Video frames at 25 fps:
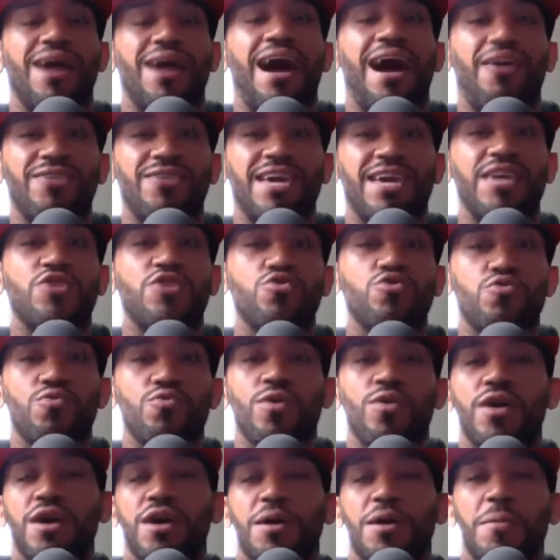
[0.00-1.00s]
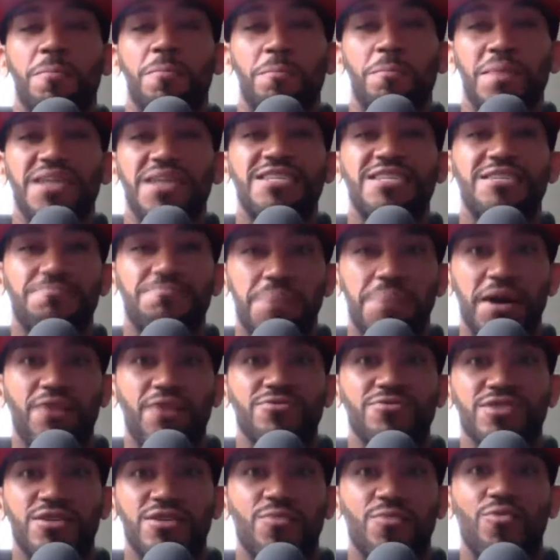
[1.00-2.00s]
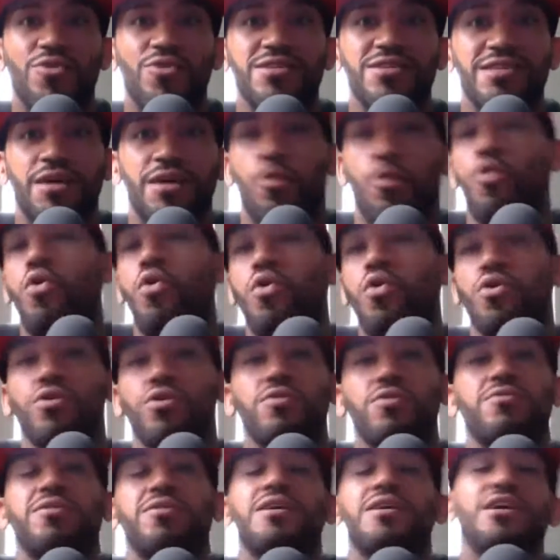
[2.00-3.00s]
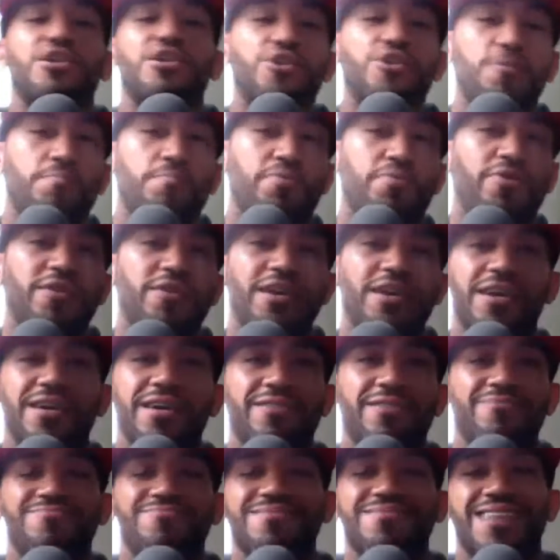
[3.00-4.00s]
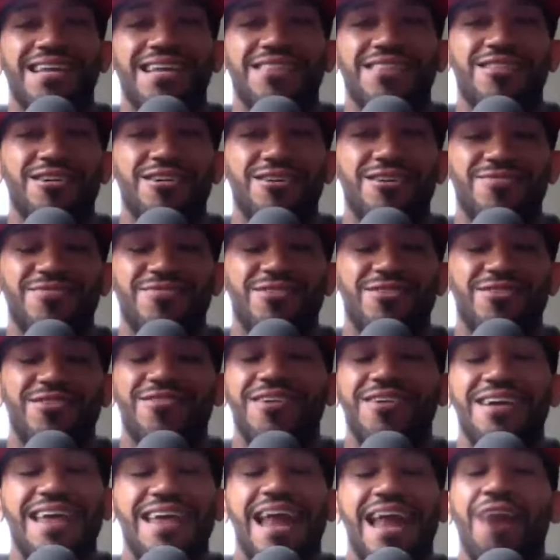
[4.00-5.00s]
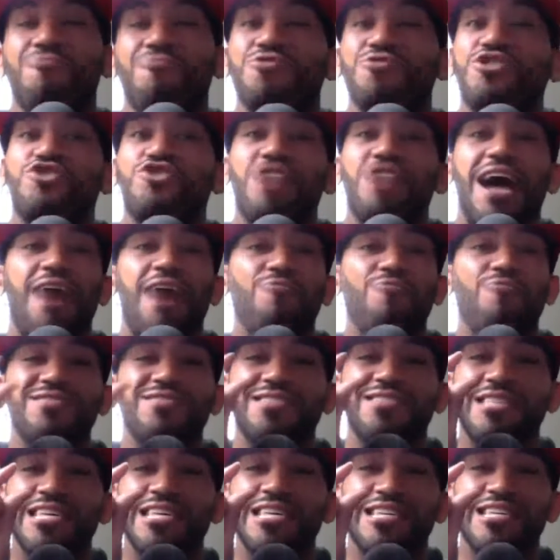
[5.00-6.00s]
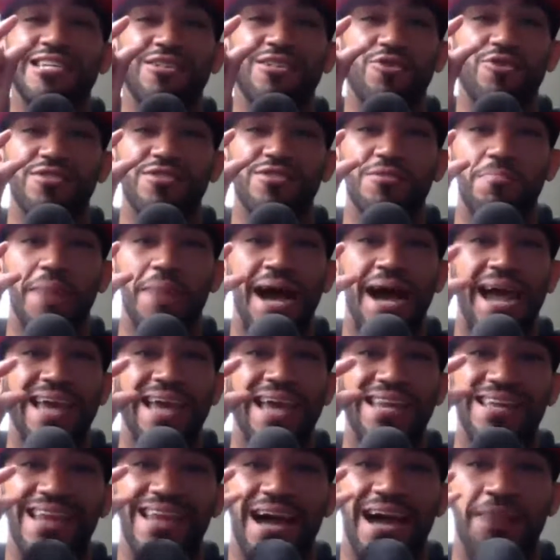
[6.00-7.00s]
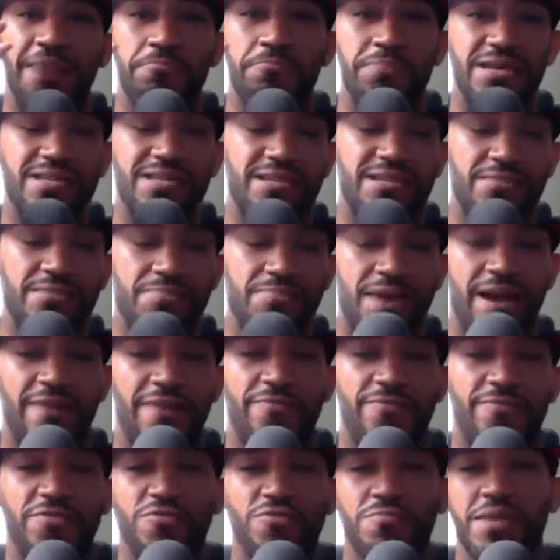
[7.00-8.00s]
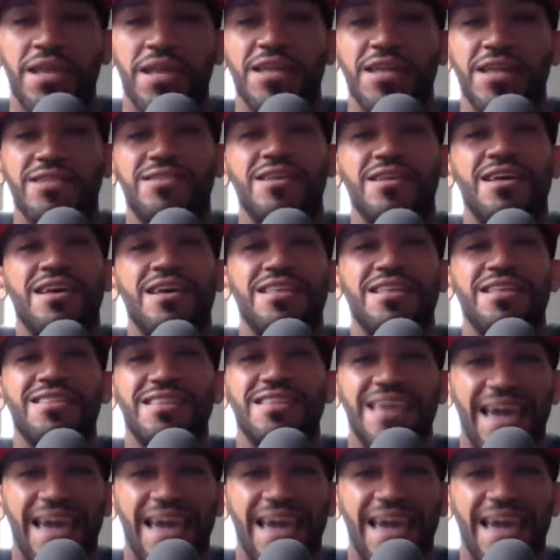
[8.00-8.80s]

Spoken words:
How can you misspell someone's or you're putting like the and I was this close to buying it. I missed it by a few minutes. The